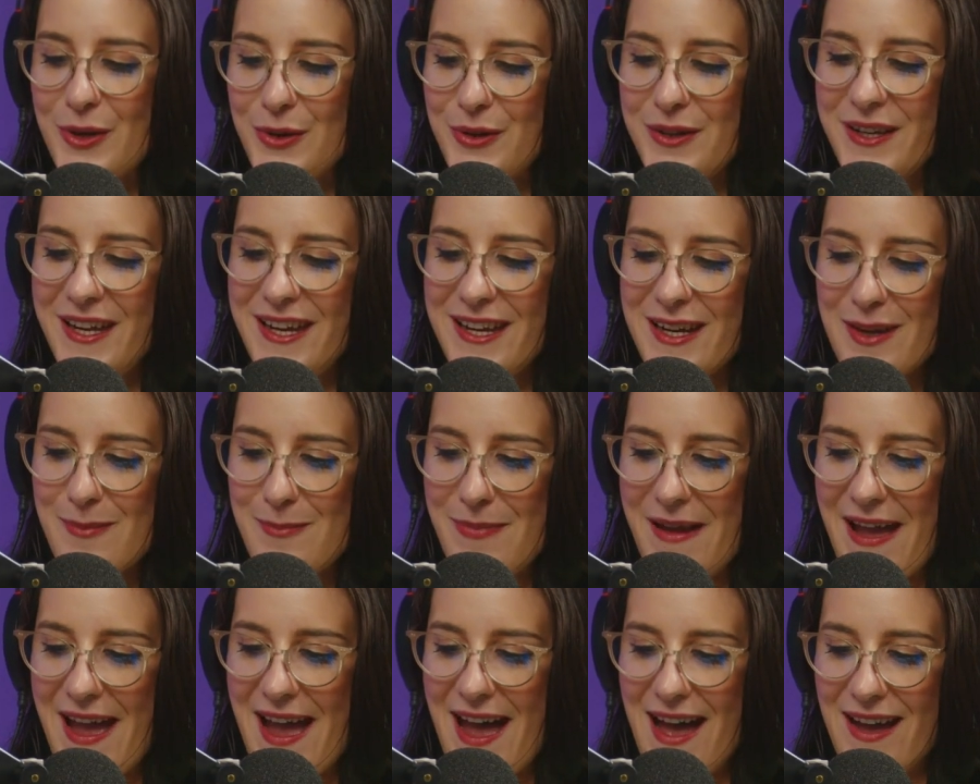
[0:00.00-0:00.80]
talking
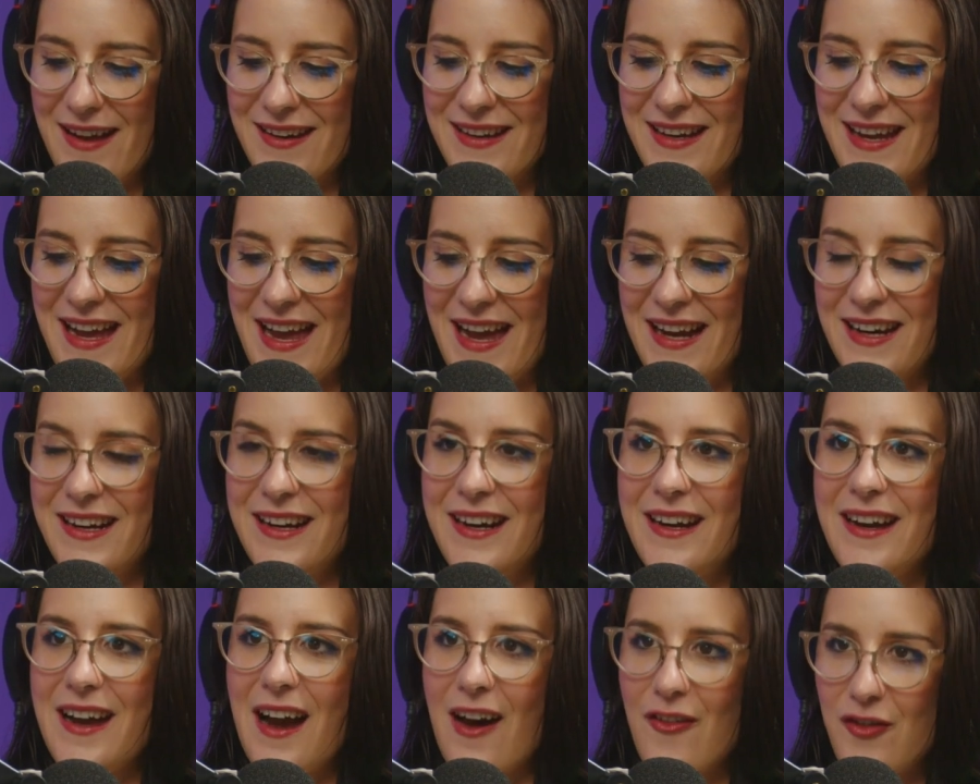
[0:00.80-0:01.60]
about a
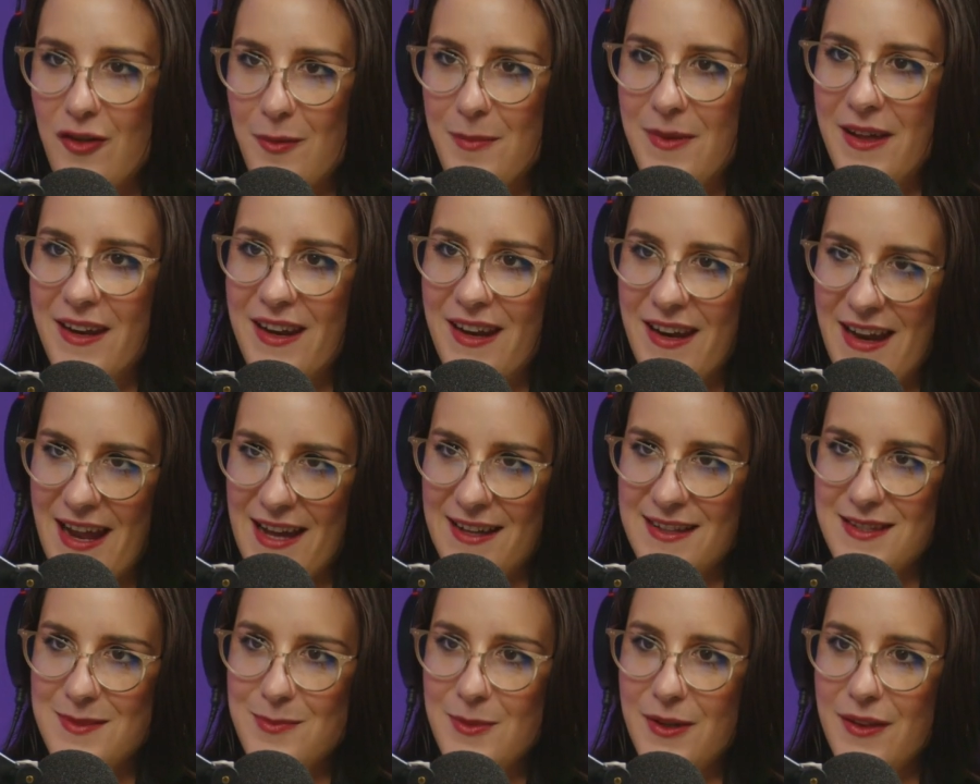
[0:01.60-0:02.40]
government
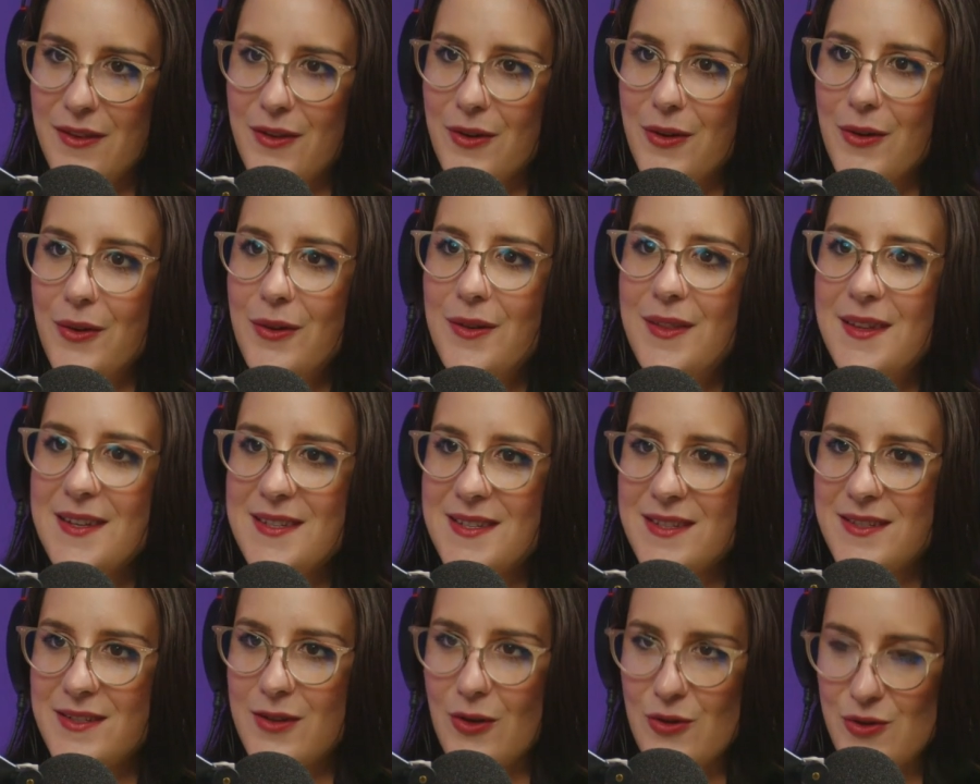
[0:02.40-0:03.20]
announcement, though, this
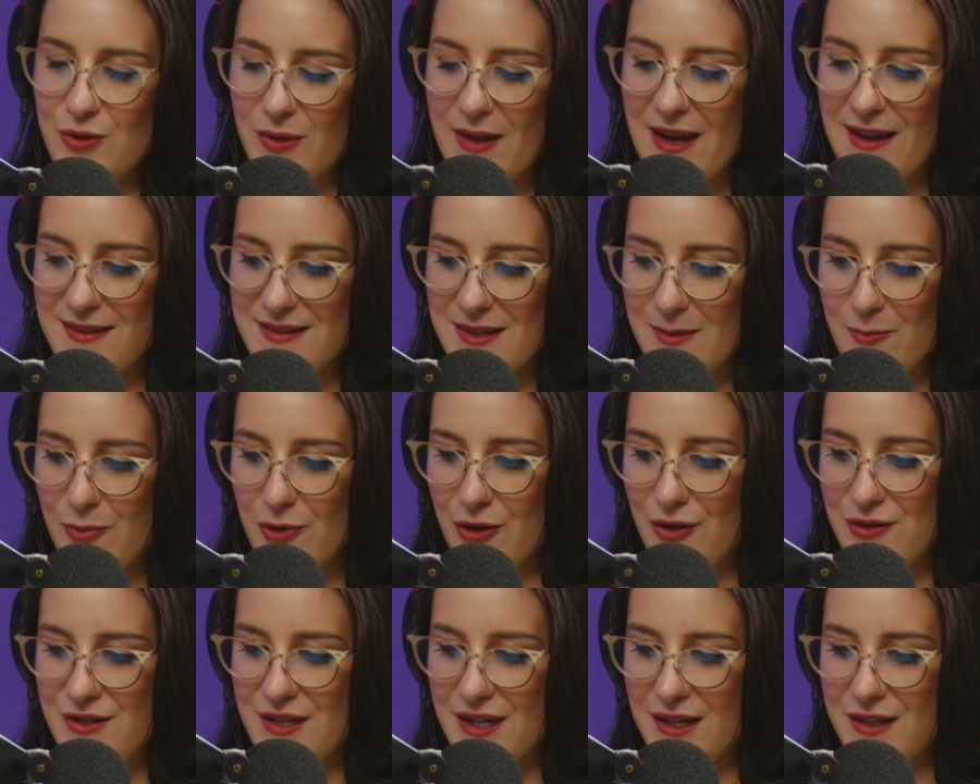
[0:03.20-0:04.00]
social housing
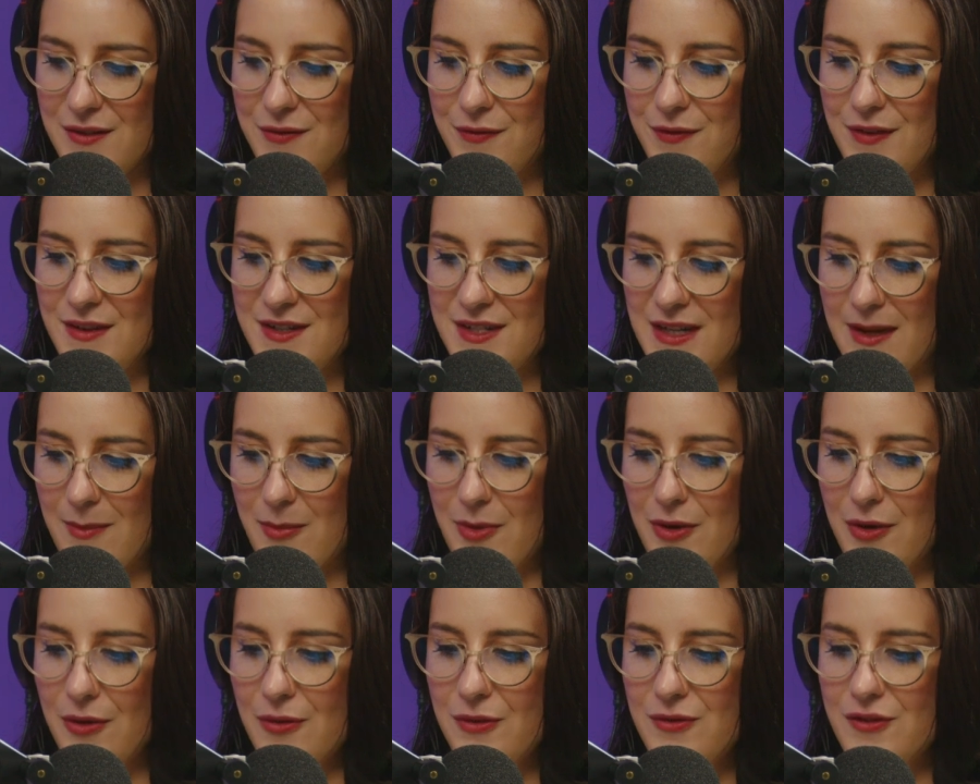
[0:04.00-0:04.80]
project for
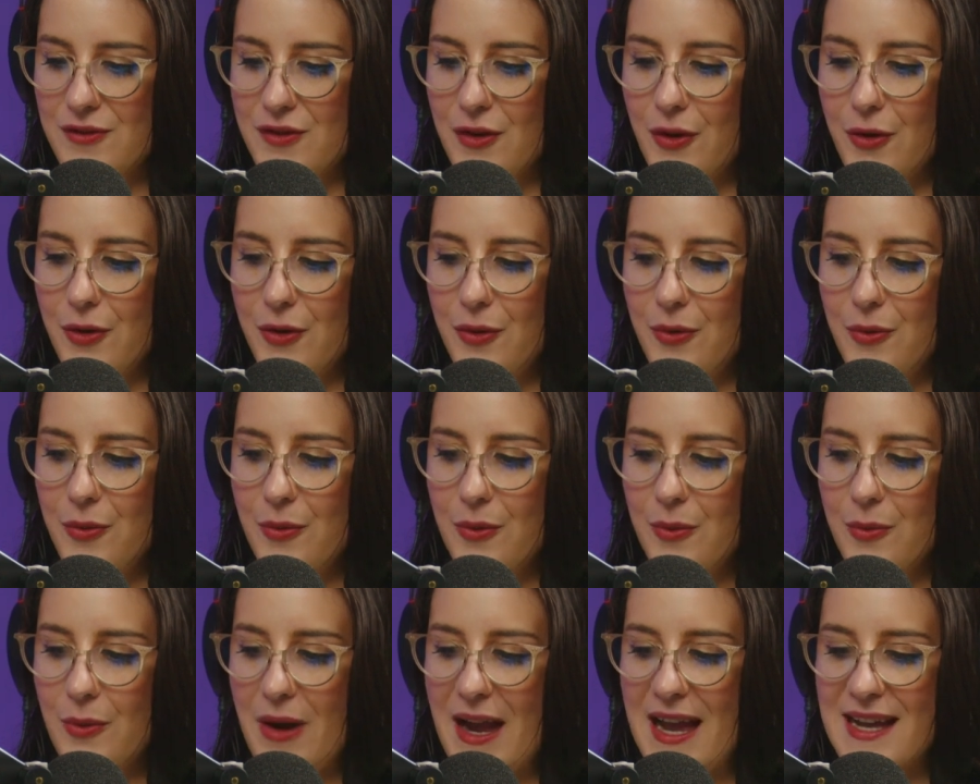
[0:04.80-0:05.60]
Dubbo.
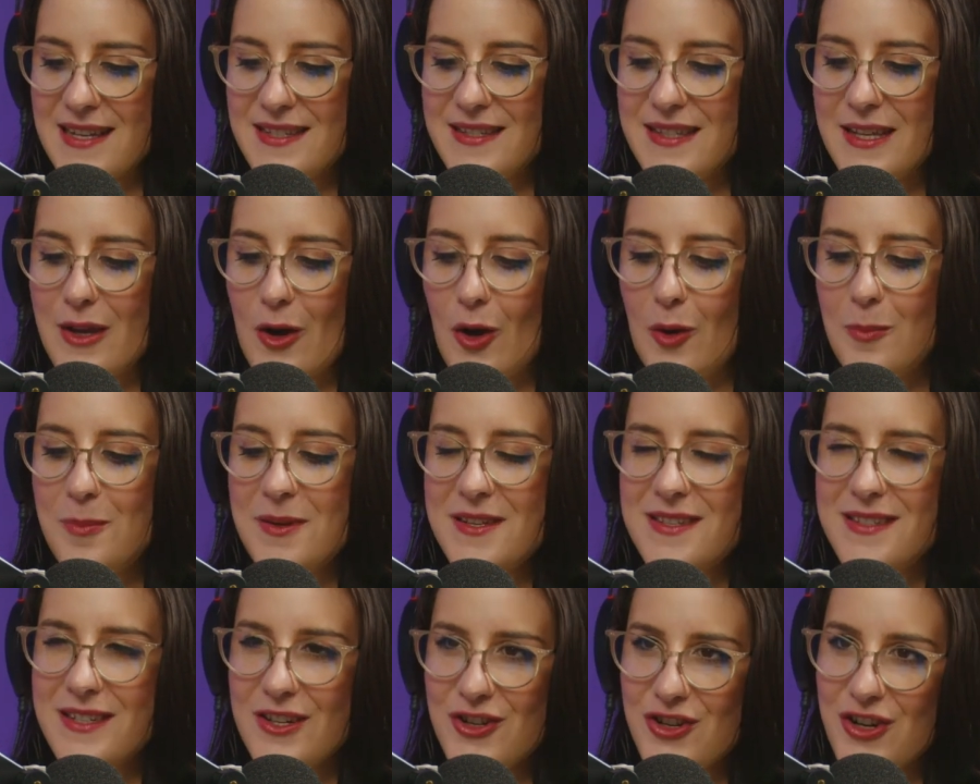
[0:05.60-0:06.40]
So has the
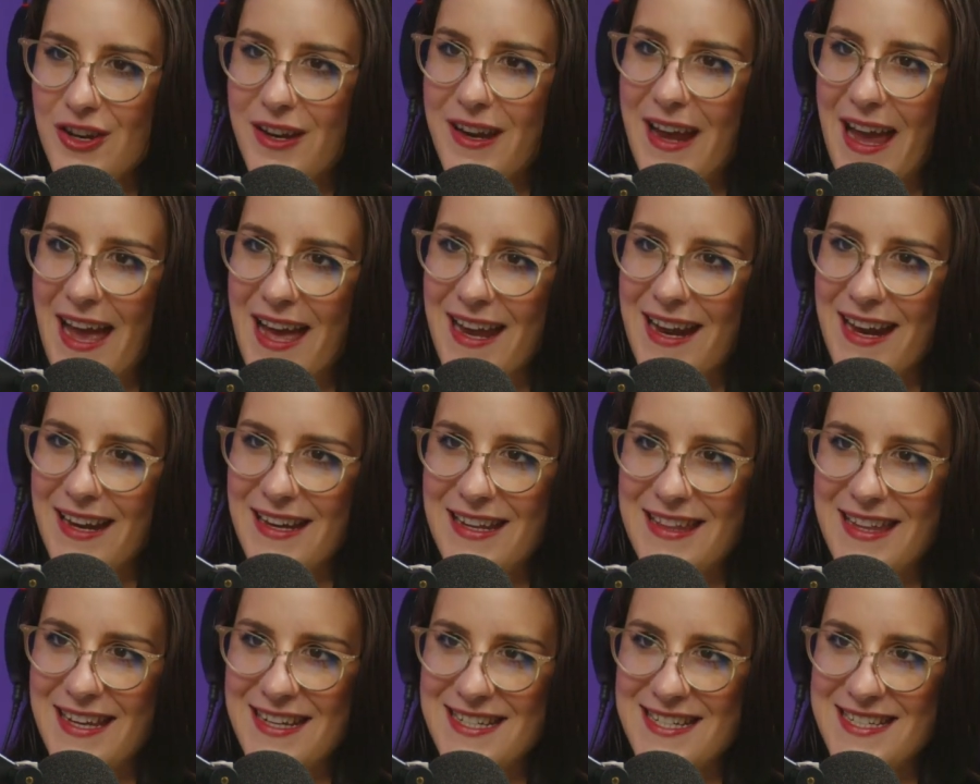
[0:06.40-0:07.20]
opposition had
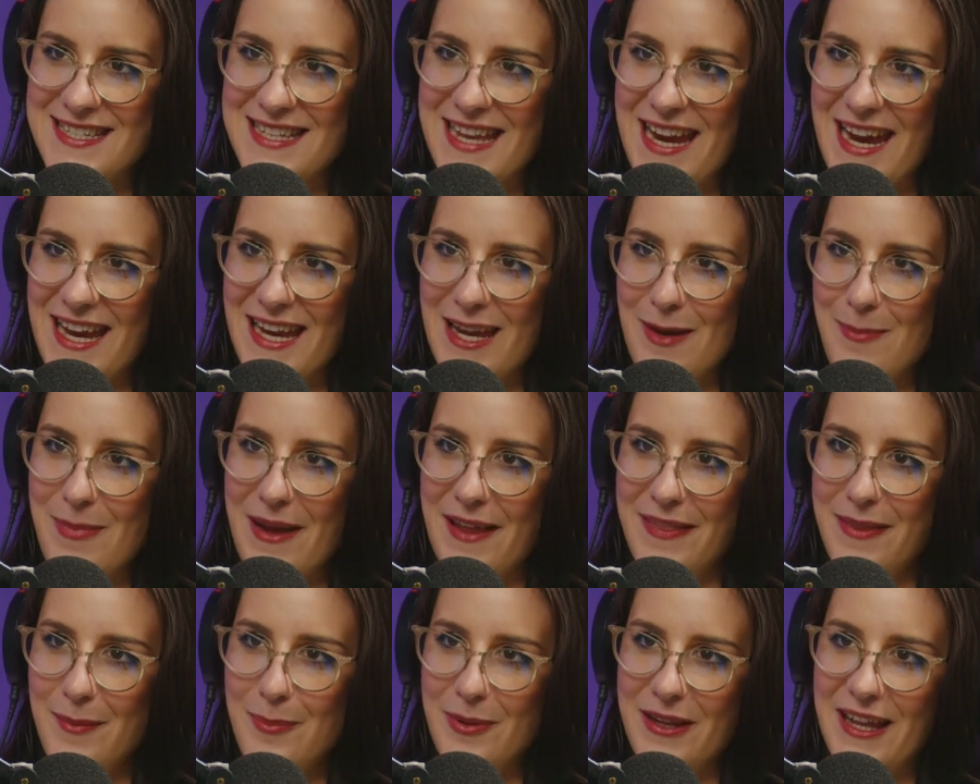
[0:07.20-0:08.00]
anything to say
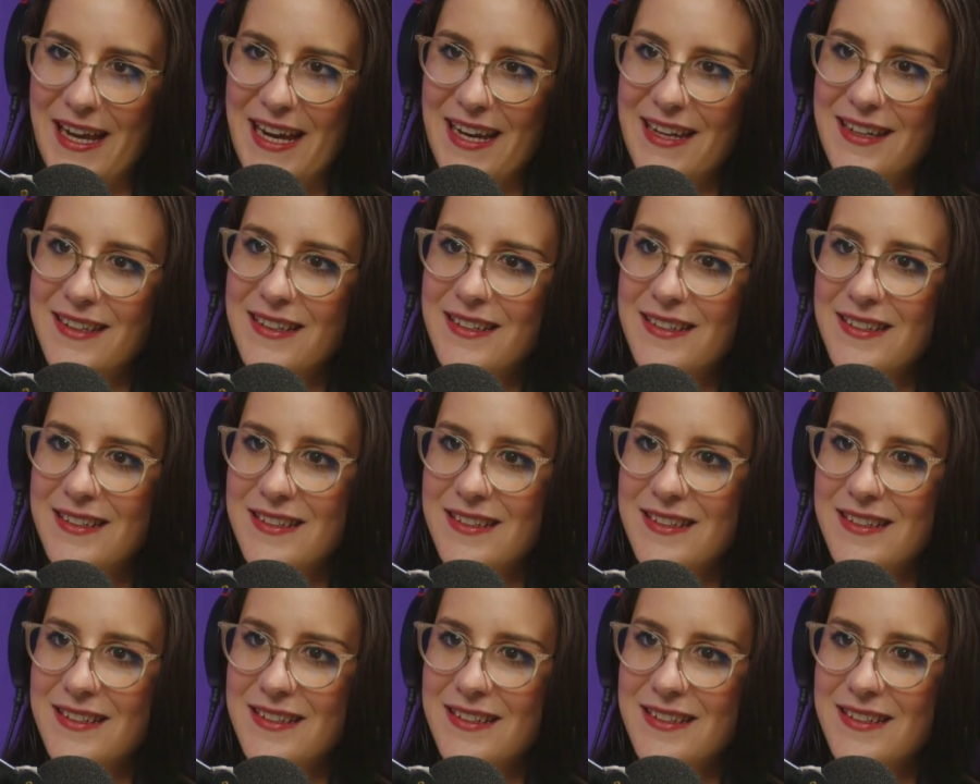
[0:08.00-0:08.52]
about the plan?